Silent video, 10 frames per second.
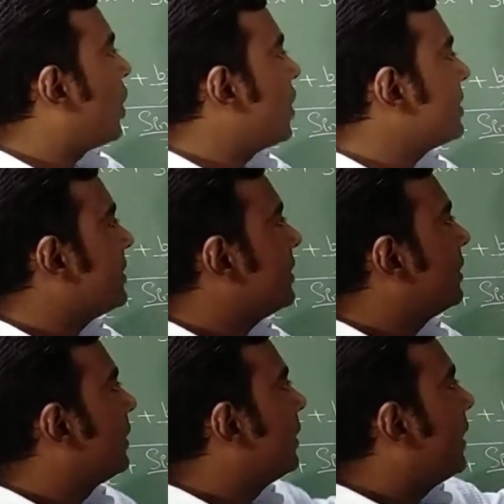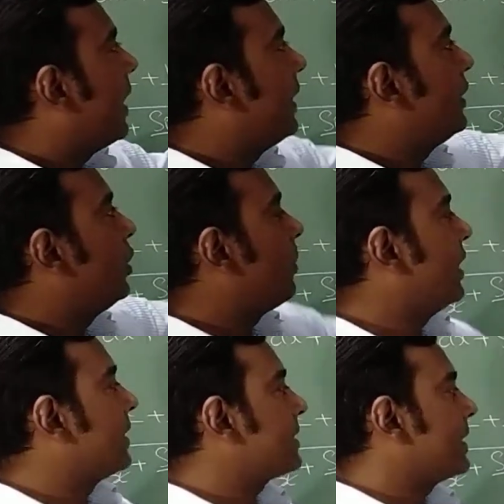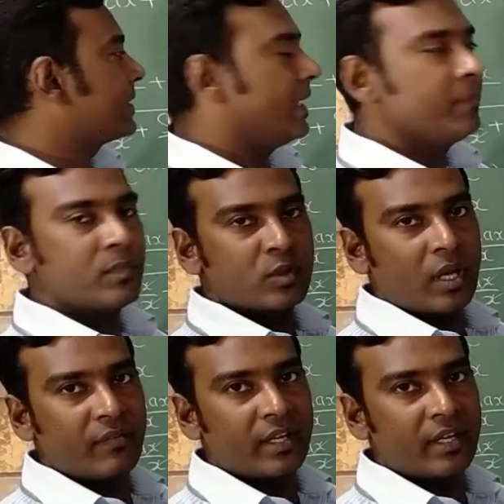cos and denominators are same, so I